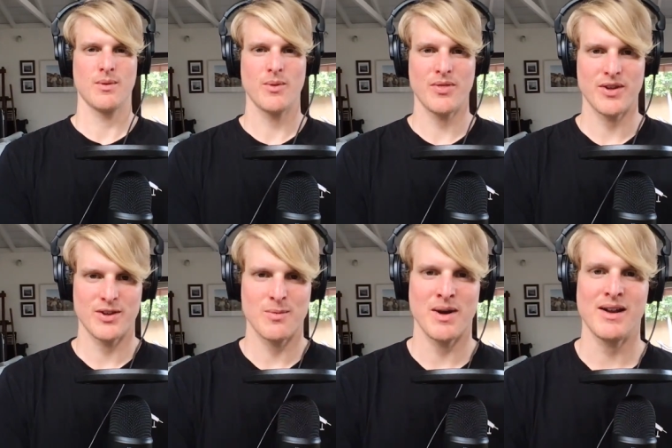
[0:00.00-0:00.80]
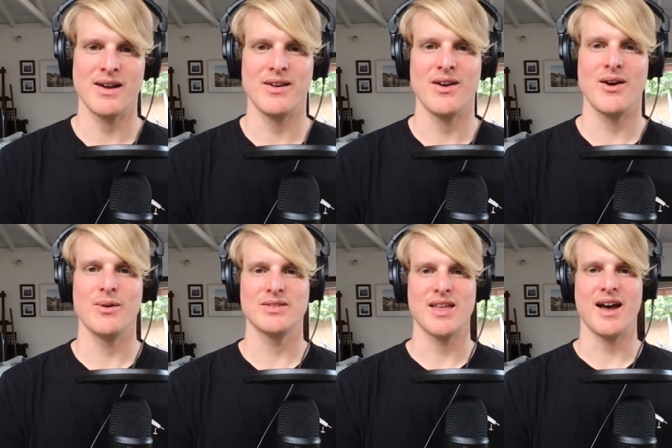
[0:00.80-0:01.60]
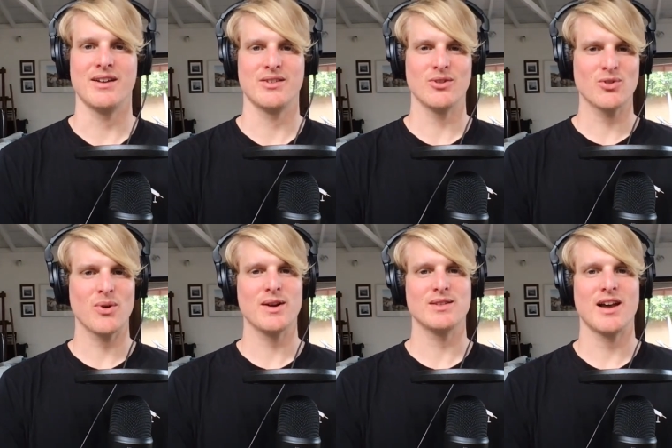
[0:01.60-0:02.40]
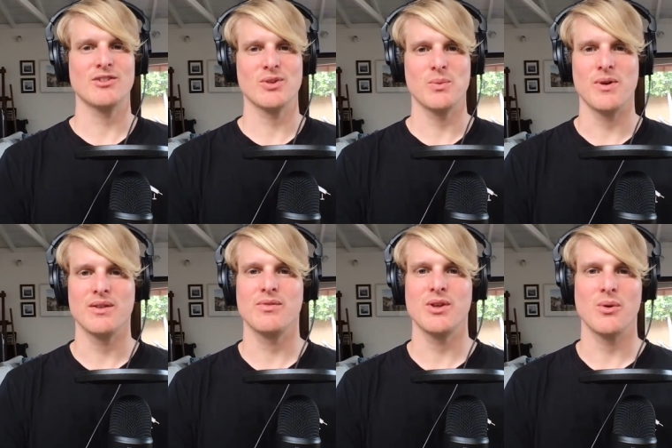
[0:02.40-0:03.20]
One thing you might not know is that Dogecoin is actually one of the